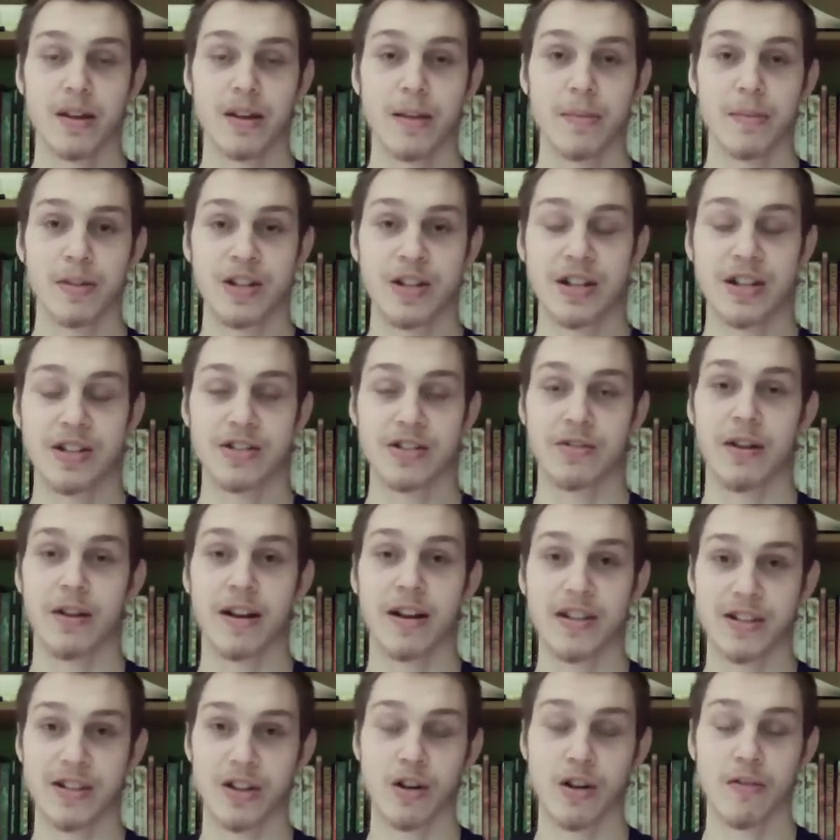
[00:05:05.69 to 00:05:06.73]
But Jesus
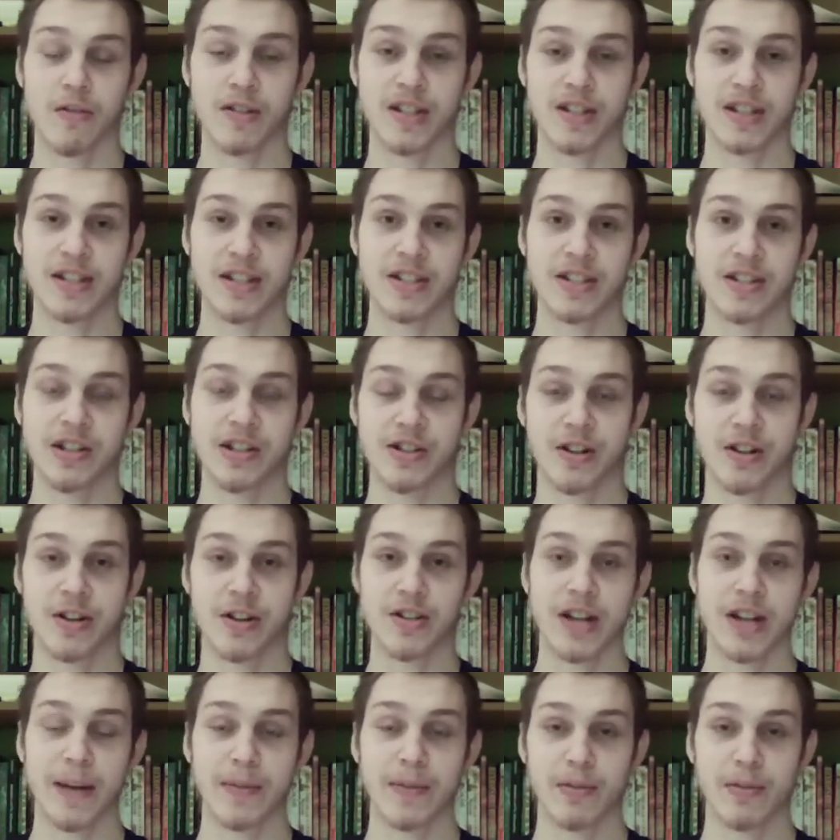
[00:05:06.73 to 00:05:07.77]
Christ has always existed. John
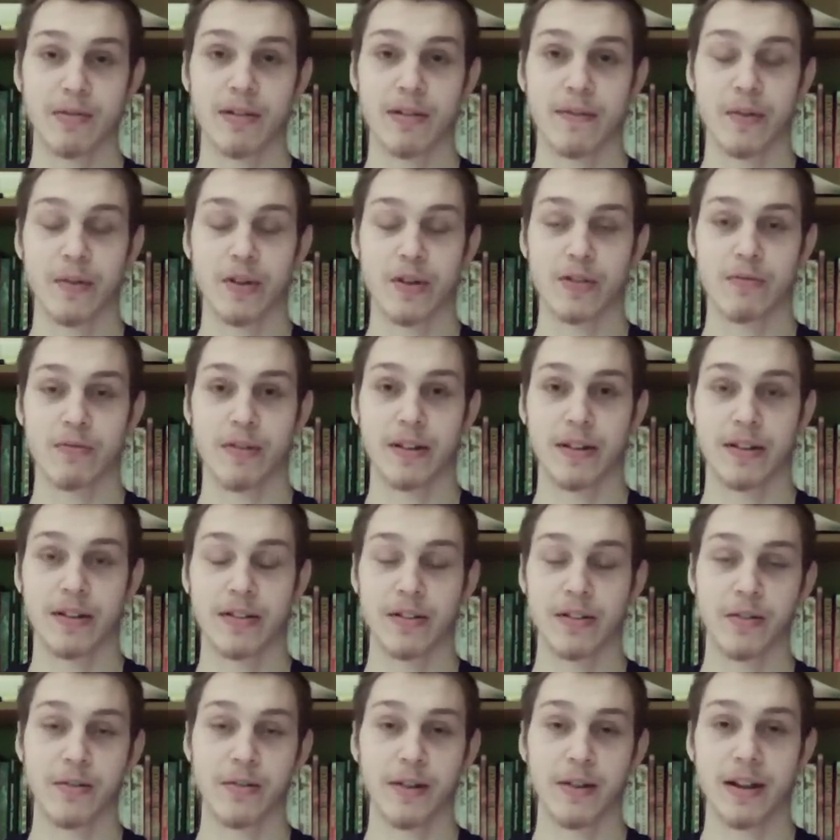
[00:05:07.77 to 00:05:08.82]
chapter 1 verse 1
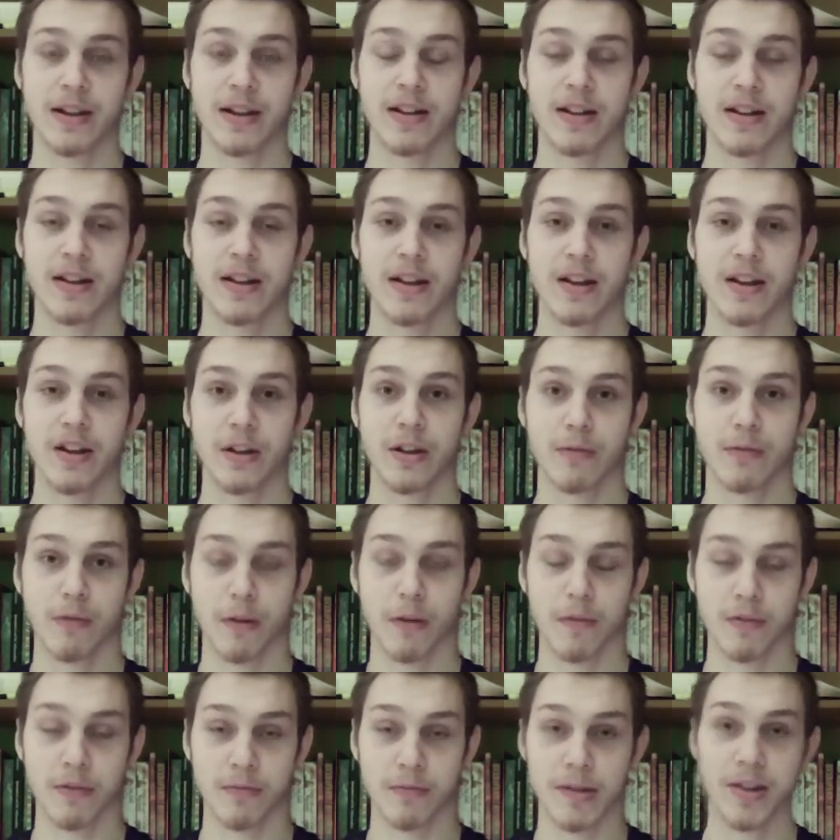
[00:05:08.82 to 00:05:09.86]
3. The
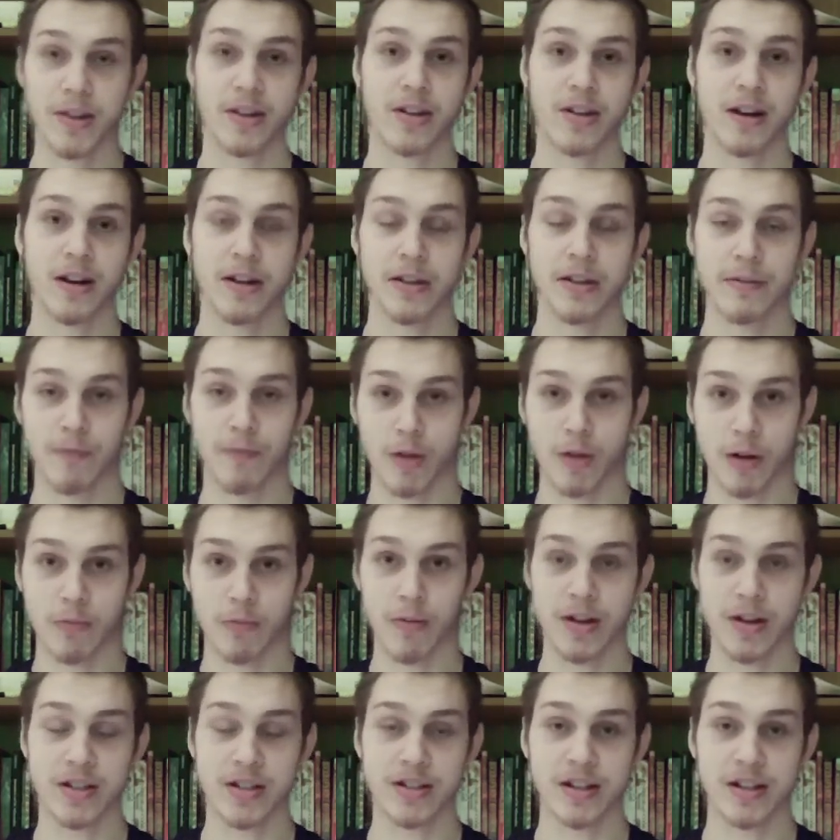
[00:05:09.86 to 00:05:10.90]
word was with God, the word
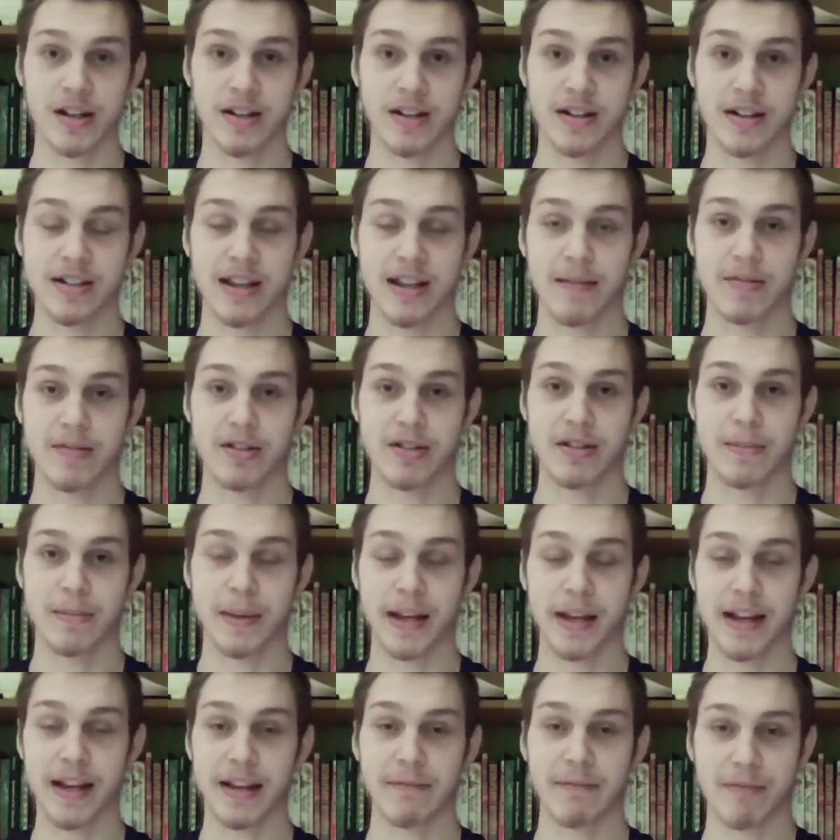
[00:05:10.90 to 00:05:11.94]
was God. The same was in the
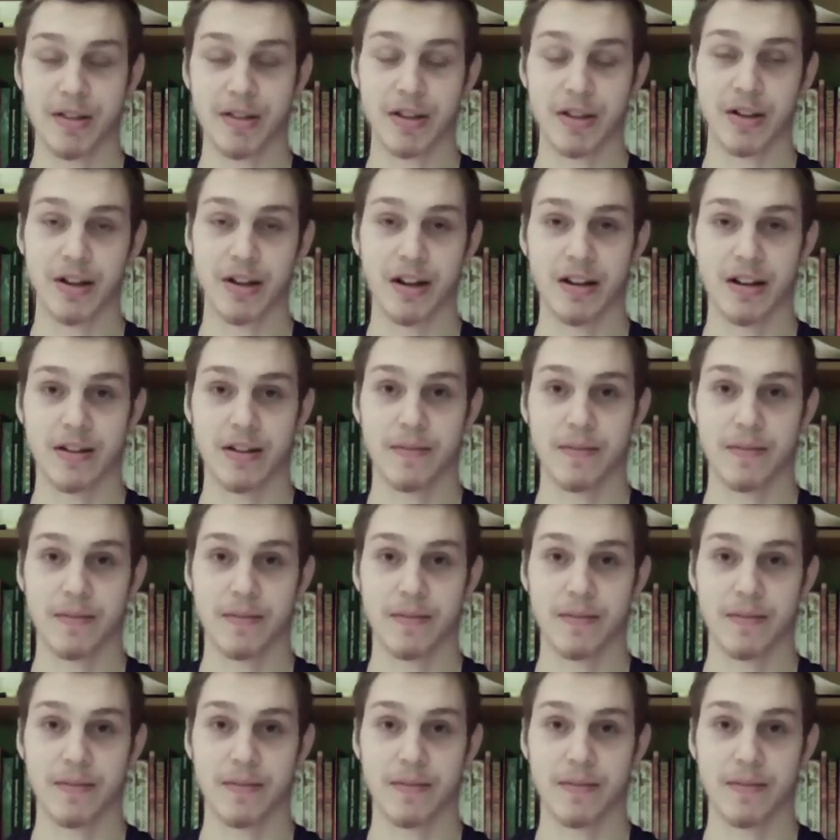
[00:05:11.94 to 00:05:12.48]
beginning with God.